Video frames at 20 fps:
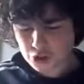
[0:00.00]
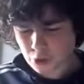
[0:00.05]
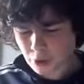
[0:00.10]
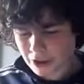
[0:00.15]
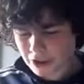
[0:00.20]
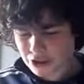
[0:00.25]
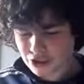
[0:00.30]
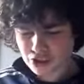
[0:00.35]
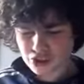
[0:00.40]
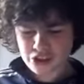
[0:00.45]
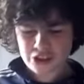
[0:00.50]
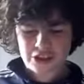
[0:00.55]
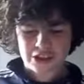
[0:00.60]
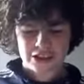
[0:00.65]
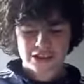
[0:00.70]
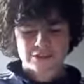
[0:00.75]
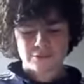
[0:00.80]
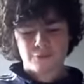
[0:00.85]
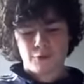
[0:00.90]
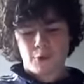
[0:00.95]
question
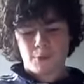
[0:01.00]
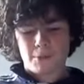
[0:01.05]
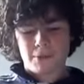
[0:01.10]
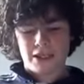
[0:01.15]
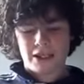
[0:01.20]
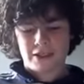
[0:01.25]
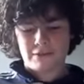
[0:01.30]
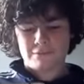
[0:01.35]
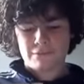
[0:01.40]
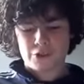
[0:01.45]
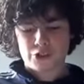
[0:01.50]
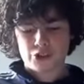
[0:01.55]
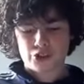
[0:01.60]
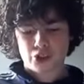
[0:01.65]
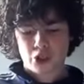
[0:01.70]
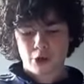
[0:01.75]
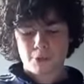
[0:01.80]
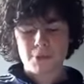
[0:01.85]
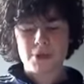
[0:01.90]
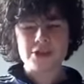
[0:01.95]
is from Ethan
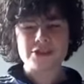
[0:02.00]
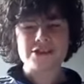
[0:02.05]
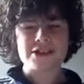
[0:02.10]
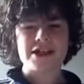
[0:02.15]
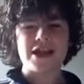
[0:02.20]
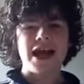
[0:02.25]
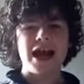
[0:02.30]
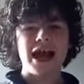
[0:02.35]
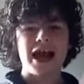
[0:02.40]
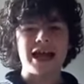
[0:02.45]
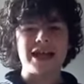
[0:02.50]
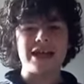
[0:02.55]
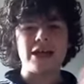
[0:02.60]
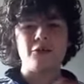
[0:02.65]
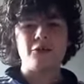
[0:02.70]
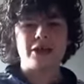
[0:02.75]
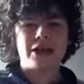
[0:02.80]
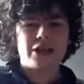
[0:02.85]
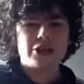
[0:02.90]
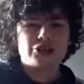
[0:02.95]
Thomas. Hi
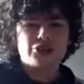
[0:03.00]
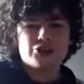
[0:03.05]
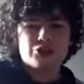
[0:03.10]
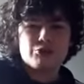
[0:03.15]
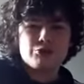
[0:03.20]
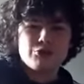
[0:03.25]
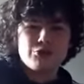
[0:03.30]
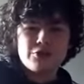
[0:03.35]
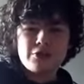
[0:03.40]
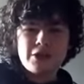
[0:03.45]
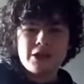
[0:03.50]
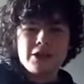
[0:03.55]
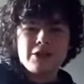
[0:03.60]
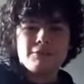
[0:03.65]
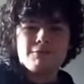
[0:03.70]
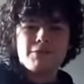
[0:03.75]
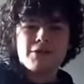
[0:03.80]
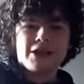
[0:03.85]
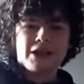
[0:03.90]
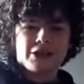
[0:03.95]
out there to
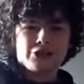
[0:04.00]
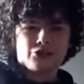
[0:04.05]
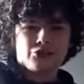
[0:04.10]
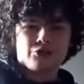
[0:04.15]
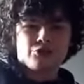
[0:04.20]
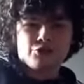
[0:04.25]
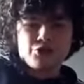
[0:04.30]
Ethan, that's your